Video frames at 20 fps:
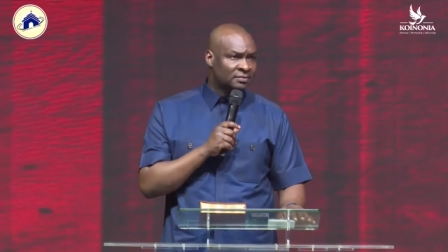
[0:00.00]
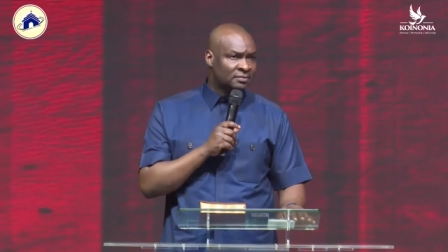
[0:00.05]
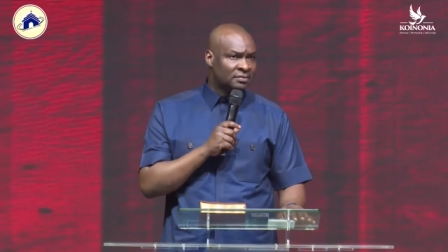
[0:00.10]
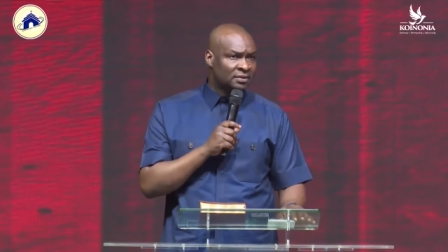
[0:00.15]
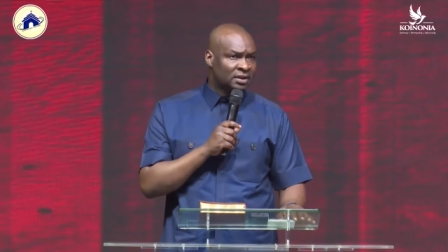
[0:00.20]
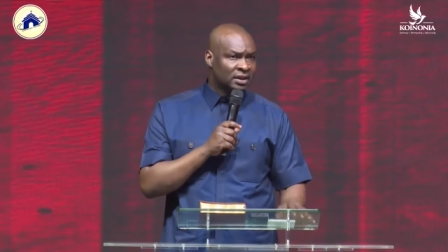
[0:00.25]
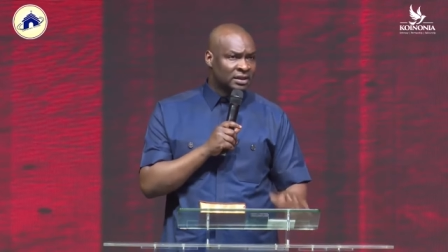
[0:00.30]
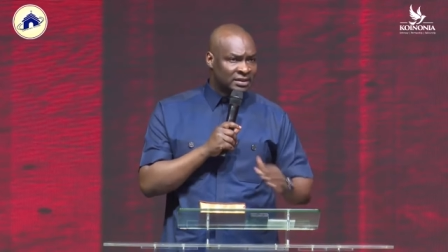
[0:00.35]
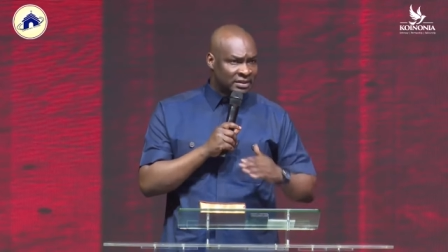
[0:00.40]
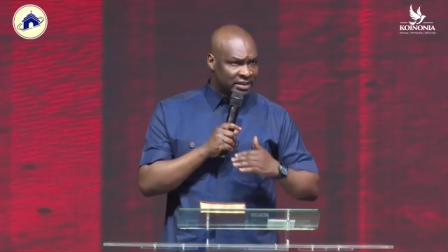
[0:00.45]

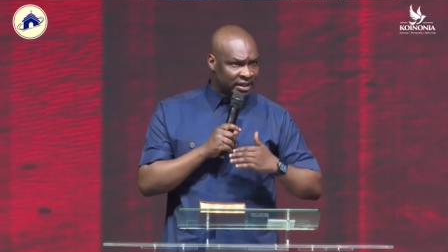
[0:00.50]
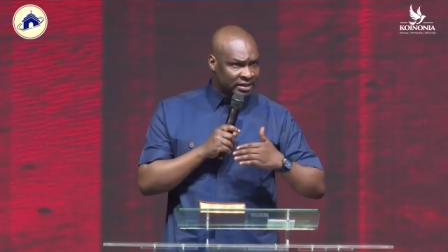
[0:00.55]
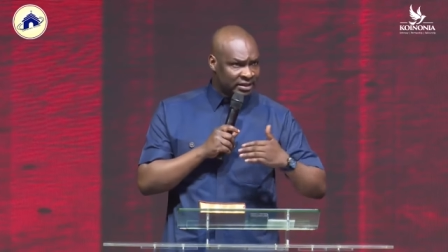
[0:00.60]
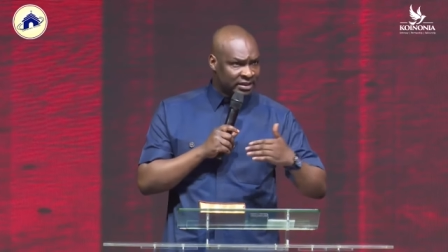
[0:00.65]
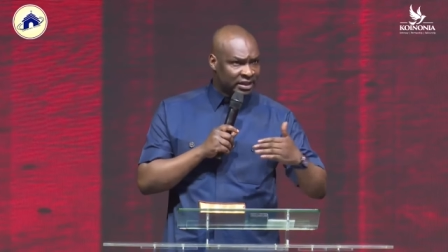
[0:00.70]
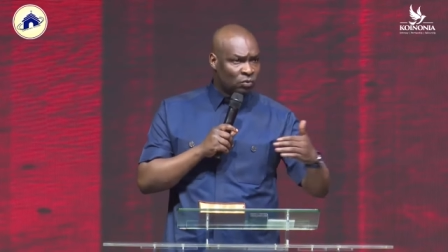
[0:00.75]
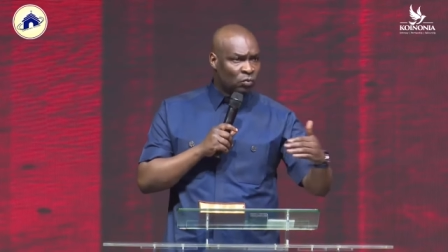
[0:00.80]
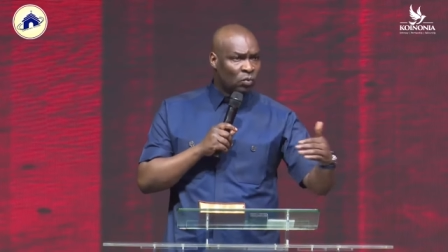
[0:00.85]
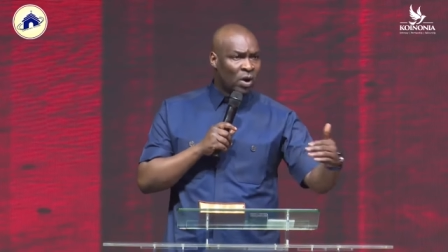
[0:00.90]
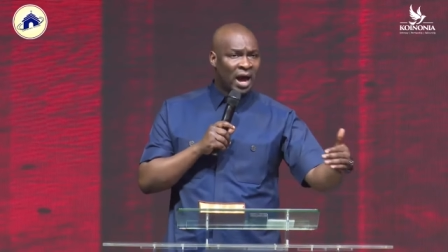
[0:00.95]
It takes
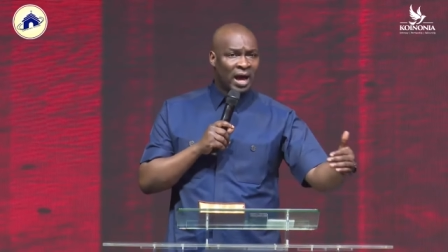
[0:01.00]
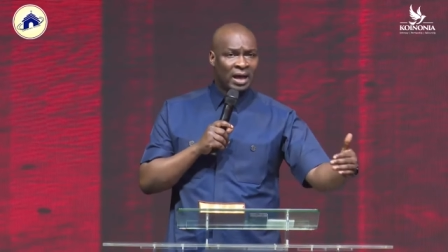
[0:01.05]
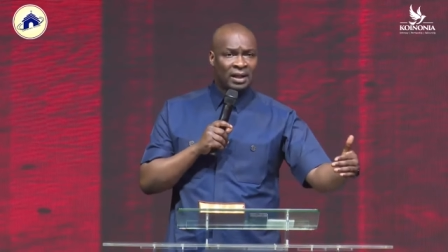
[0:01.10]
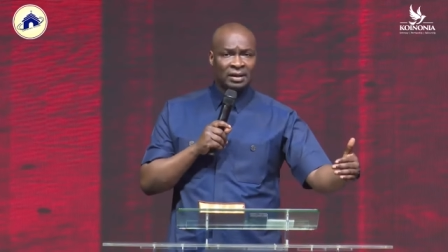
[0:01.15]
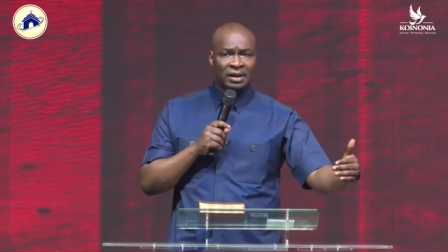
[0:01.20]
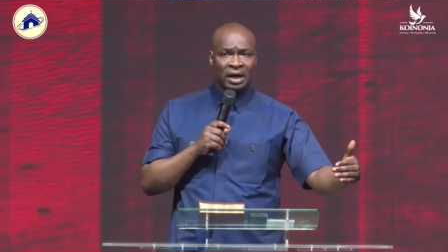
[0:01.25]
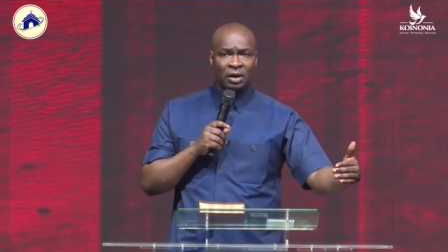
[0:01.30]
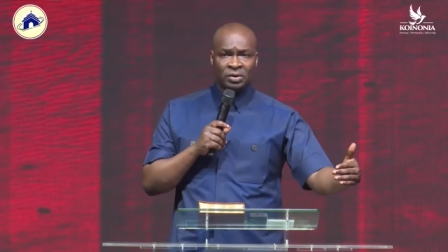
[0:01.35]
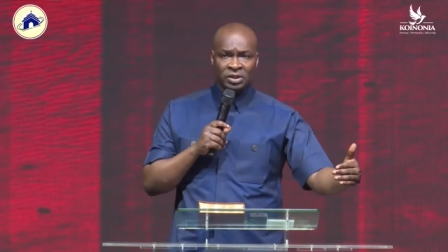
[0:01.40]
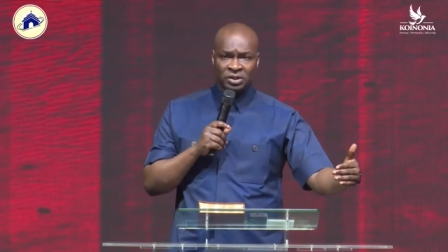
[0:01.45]
a while.
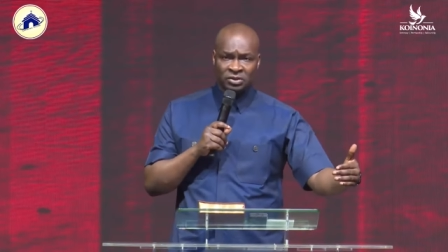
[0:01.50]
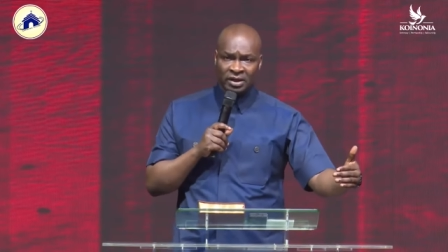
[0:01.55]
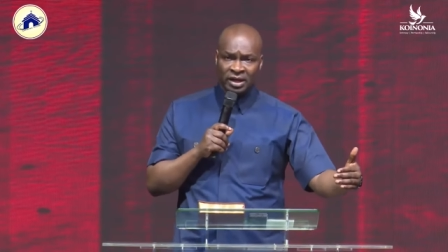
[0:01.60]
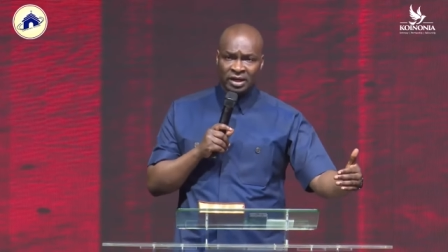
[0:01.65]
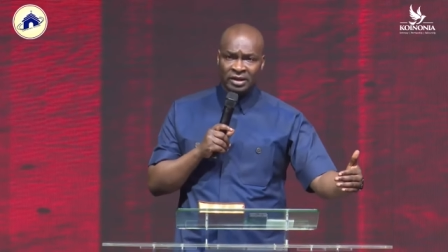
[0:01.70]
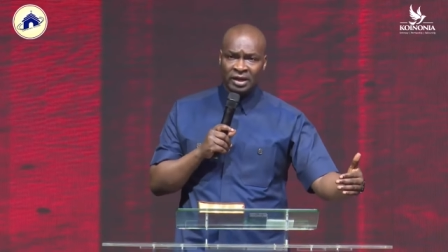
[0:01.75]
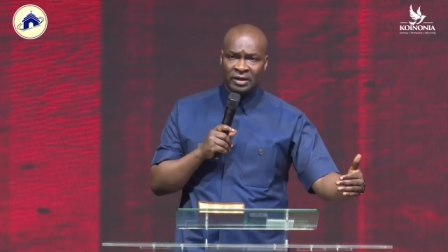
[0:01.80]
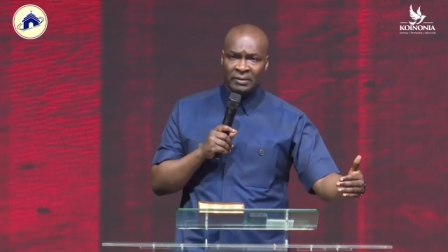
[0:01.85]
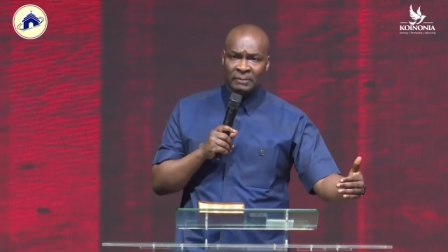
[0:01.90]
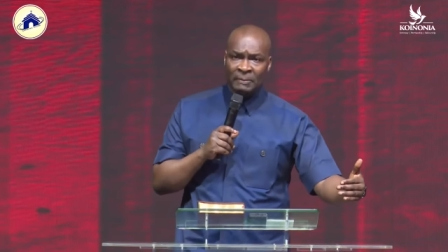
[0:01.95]
Are we
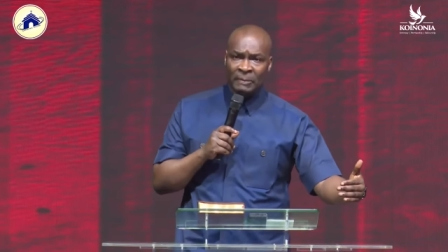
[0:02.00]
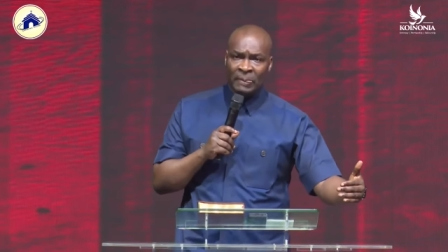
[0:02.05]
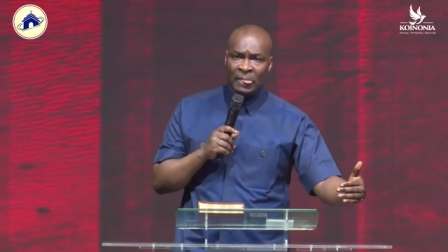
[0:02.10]
together?